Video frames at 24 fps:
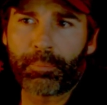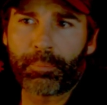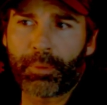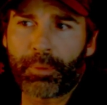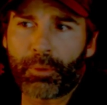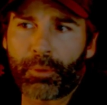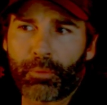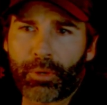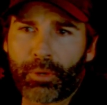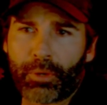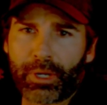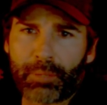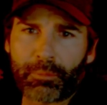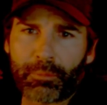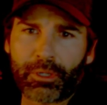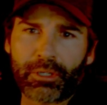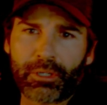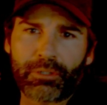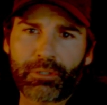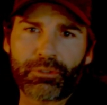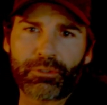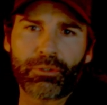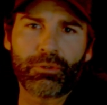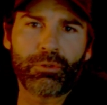what I'm going to
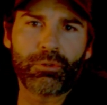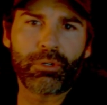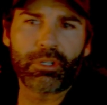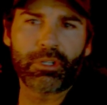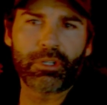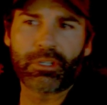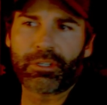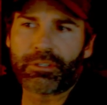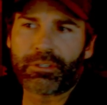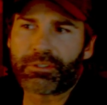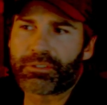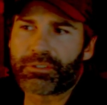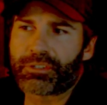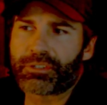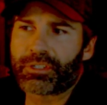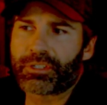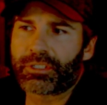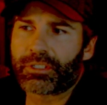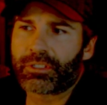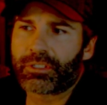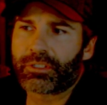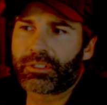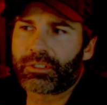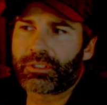do is
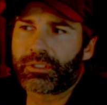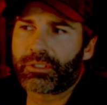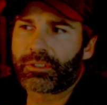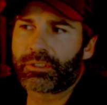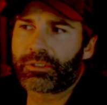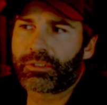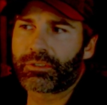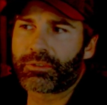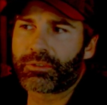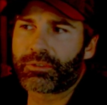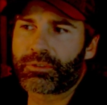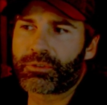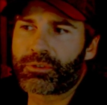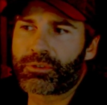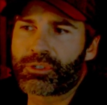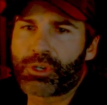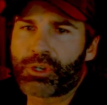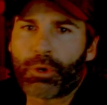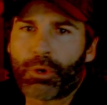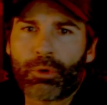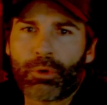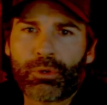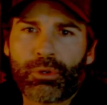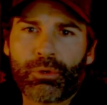
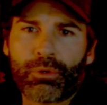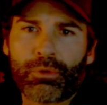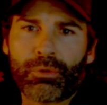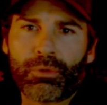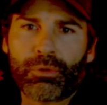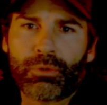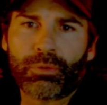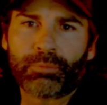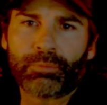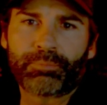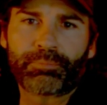show you